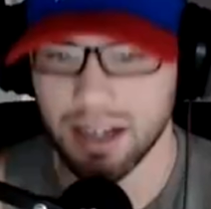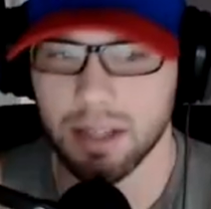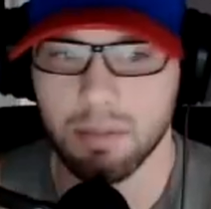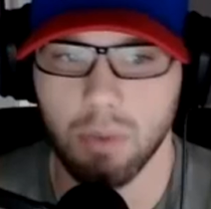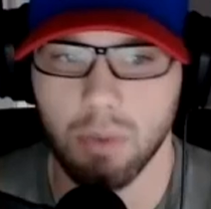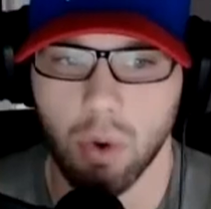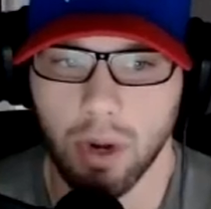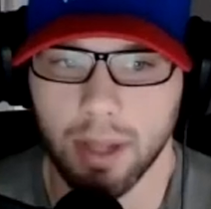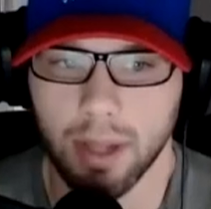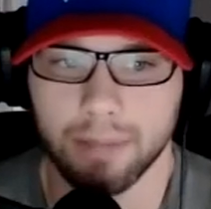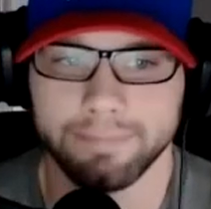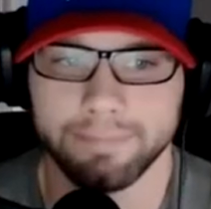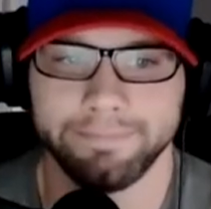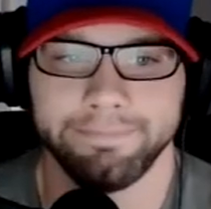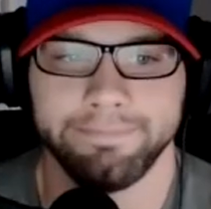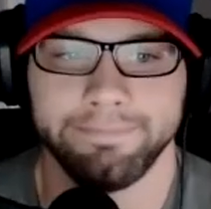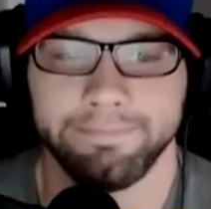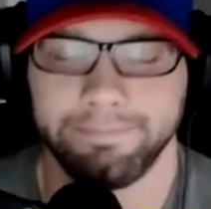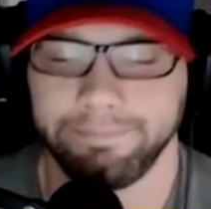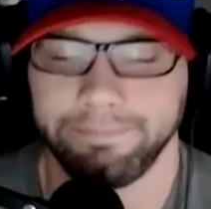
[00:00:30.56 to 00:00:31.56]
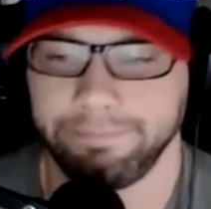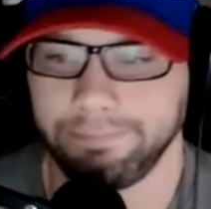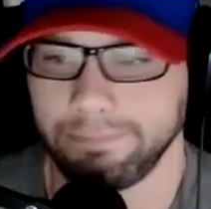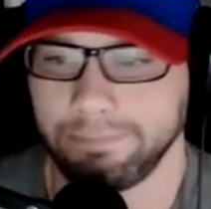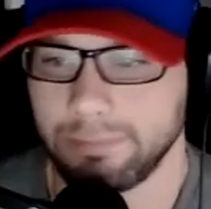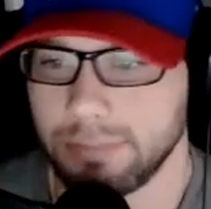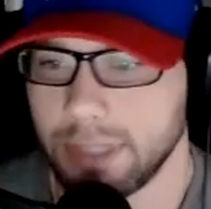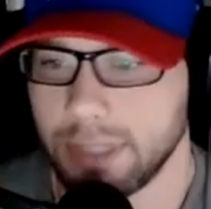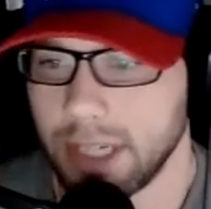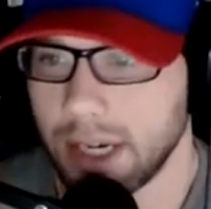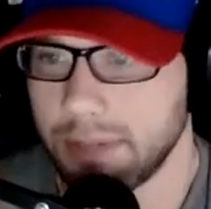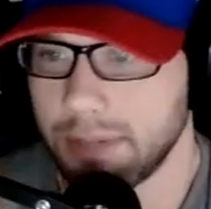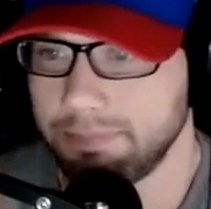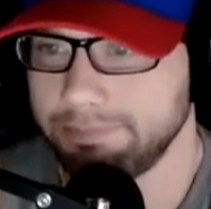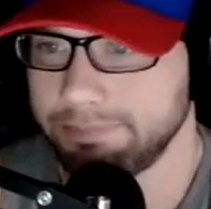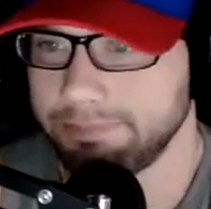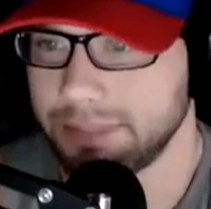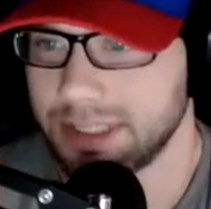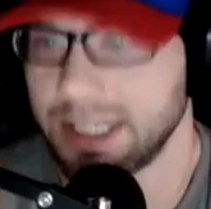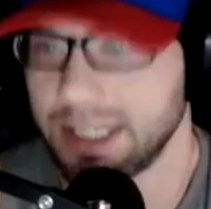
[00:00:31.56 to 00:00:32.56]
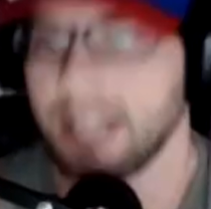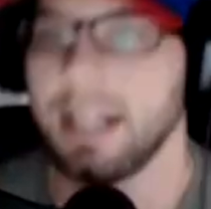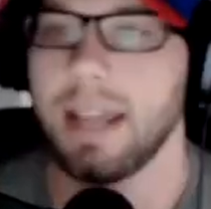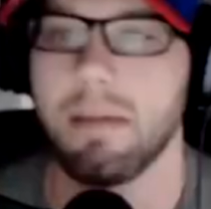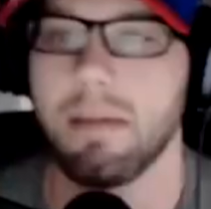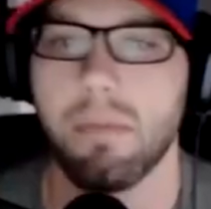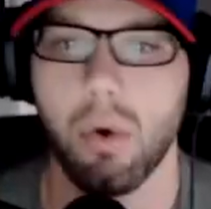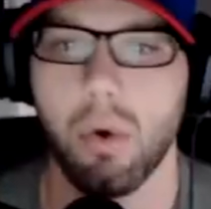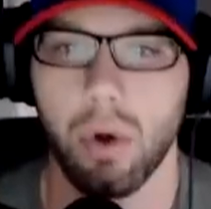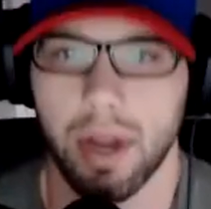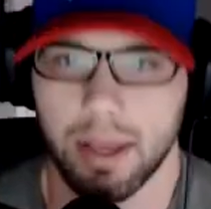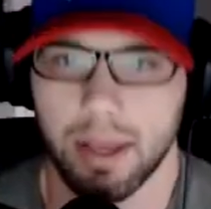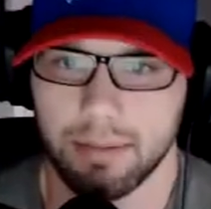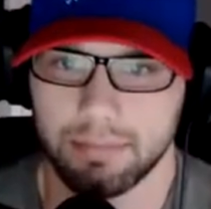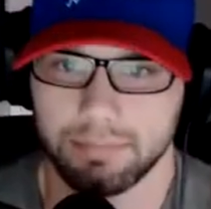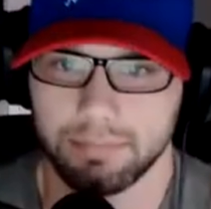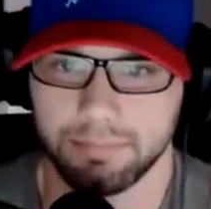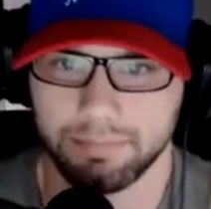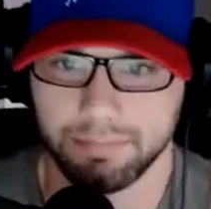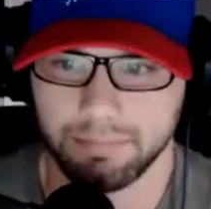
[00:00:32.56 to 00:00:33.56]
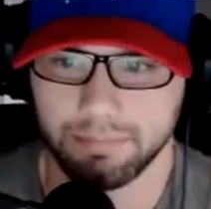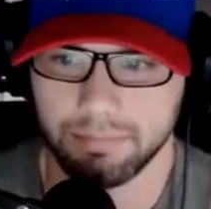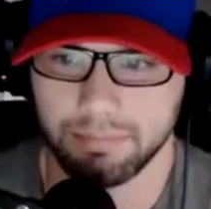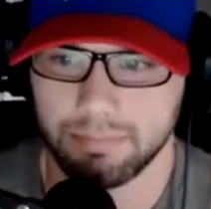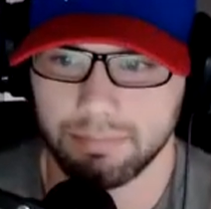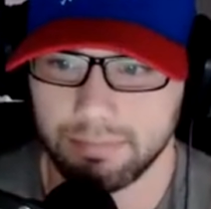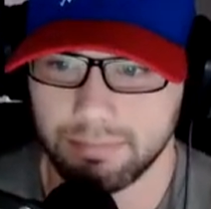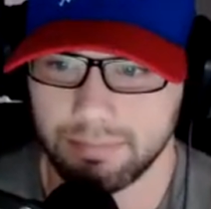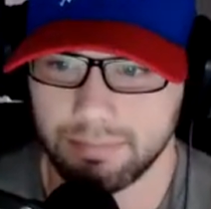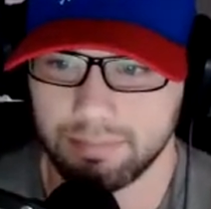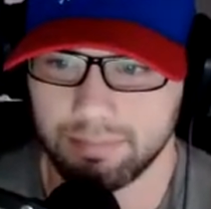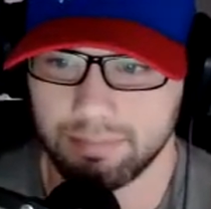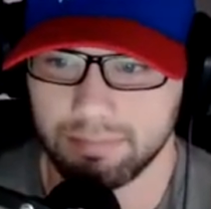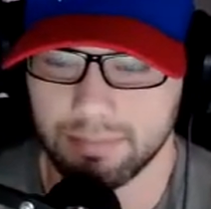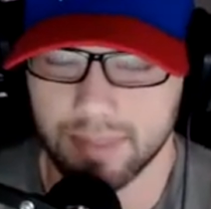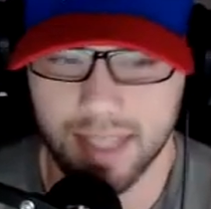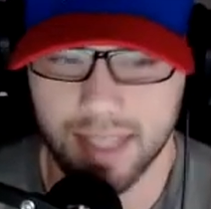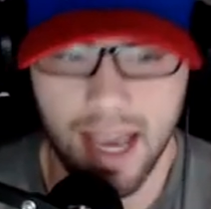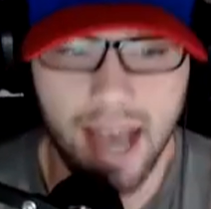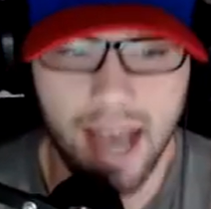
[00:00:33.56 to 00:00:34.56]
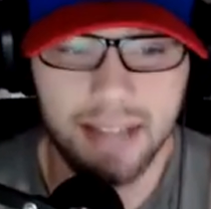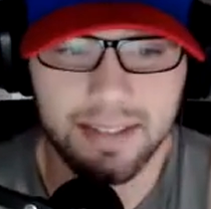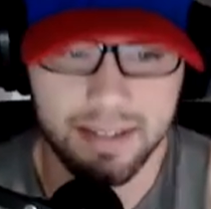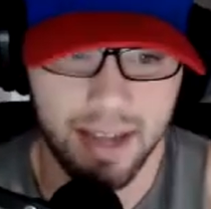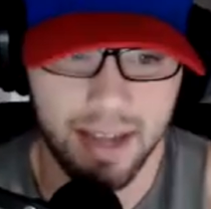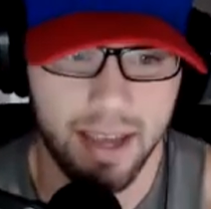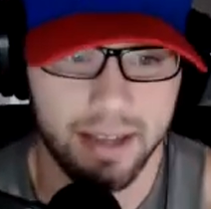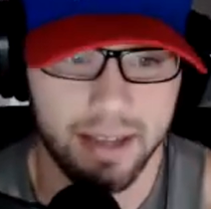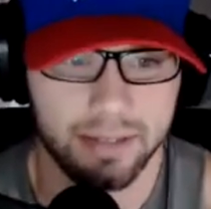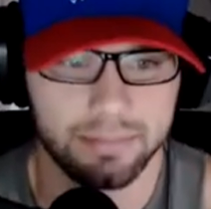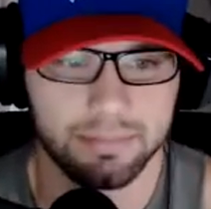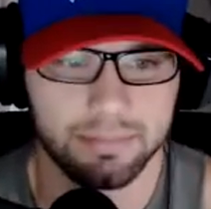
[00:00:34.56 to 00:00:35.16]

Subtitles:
in the morning." You know, Sunday morning. It's God's day.